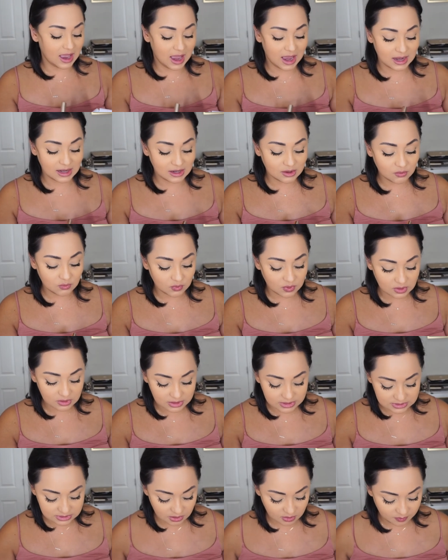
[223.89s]
I didn't
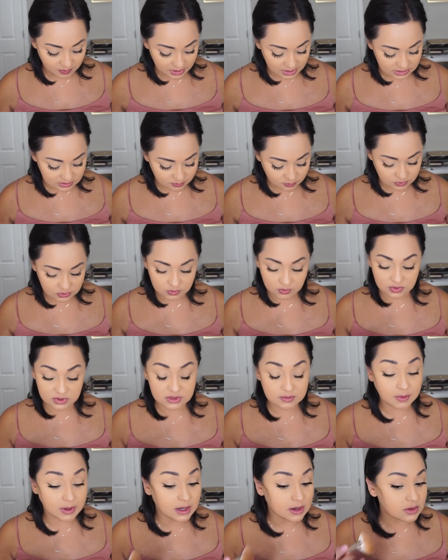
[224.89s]
realize that our passports were
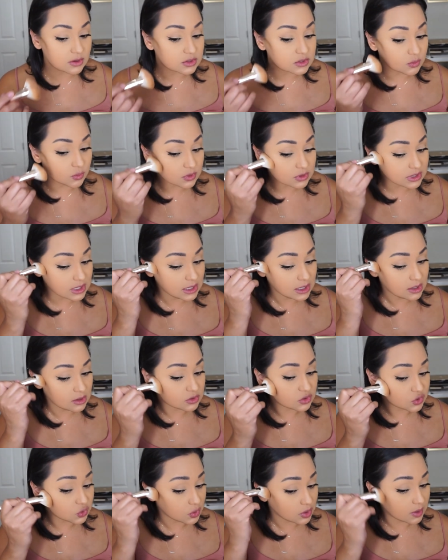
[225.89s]
expired, so we're taking
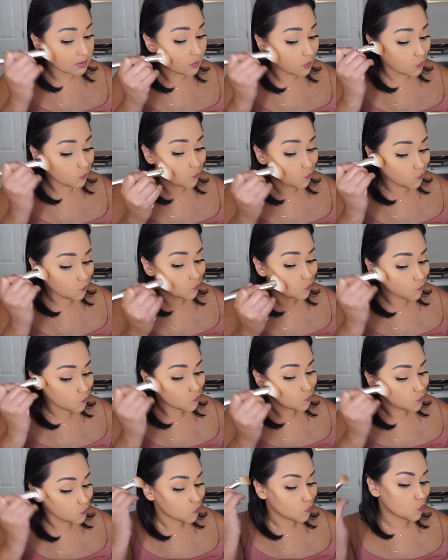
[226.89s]
a trip
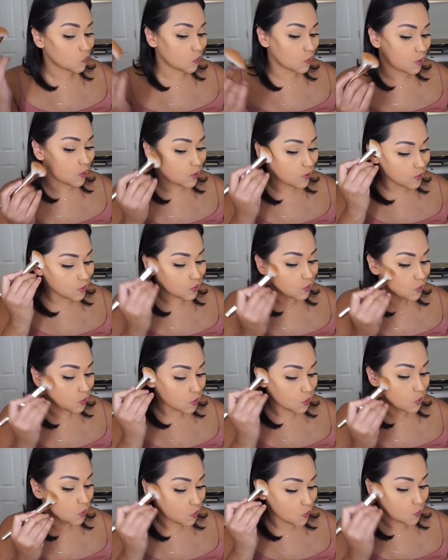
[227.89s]
and
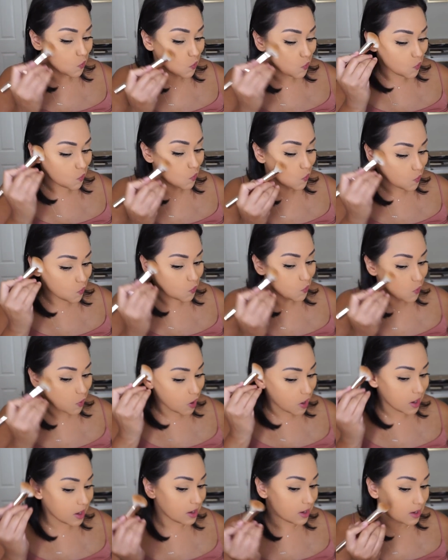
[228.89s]

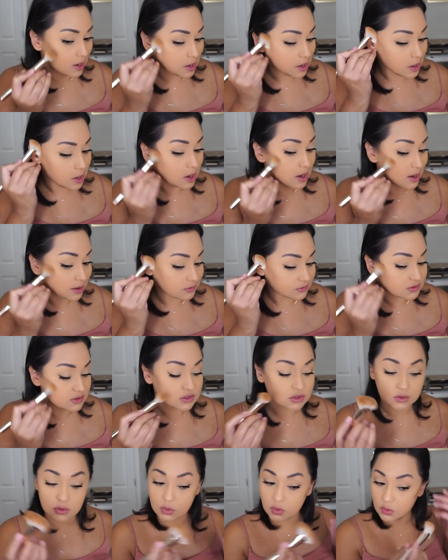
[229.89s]
I have
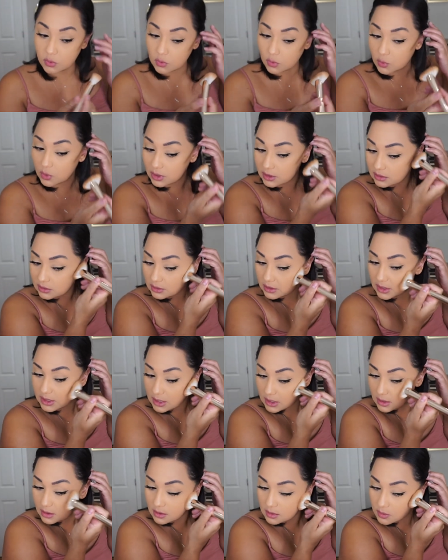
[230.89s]
to
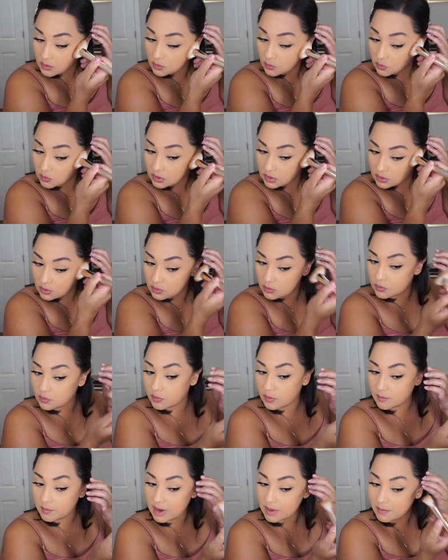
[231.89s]
quickly
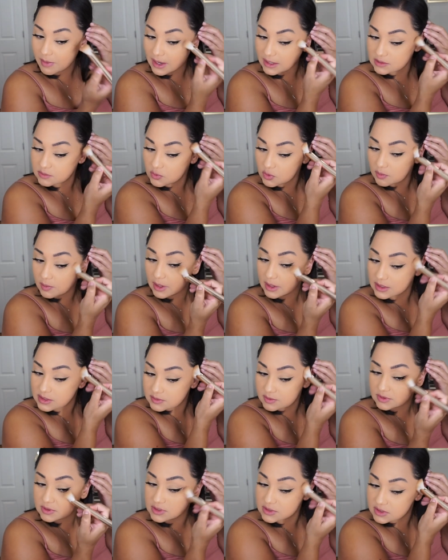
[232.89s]
renew my passport. My
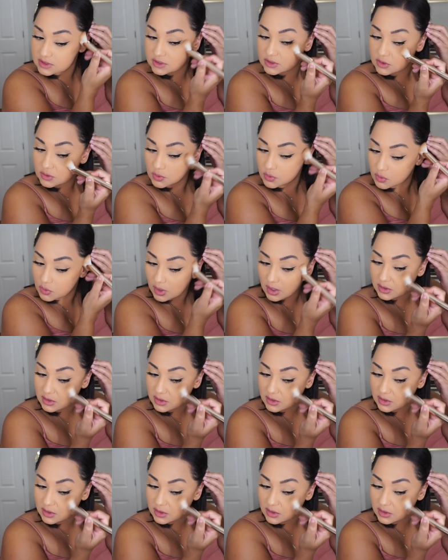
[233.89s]
husband does too.